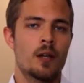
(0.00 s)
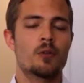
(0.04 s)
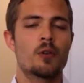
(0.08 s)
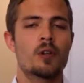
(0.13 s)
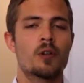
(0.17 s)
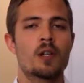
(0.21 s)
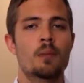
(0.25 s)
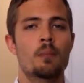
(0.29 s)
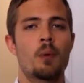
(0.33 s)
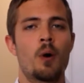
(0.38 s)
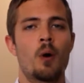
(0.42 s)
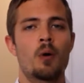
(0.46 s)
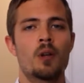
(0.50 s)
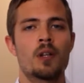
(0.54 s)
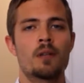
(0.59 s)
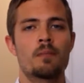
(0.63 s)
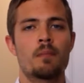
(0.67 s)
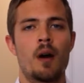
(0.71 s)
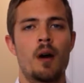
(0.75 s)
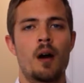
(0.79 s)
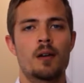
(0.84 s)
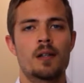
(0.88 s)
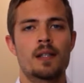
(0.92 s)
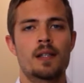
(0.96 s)
During the
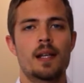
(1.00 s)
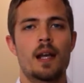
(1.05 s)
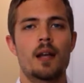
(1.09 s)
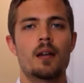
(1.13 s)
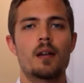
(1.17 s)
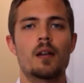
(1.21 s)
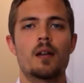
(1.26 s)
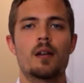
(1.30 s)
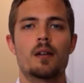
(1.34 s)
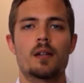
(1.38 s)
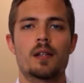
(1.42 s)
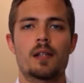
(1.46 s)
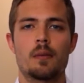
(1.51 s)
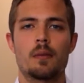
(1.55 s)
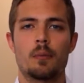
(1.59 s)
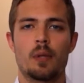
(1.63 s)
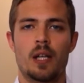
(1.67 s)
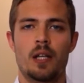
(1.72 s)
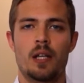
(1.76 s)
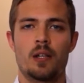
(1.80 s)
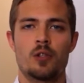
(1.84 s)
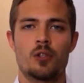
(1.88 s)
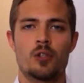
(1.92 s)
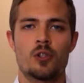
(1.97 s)
Poland-Mars analog
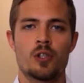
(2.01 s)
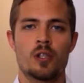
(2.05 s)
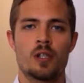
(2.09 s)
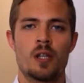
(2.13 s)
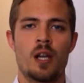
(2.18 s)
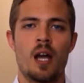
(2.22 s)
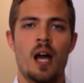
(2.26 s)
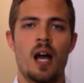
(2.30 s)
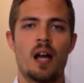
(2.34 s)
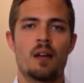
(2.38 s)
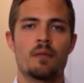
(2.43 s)
simulation,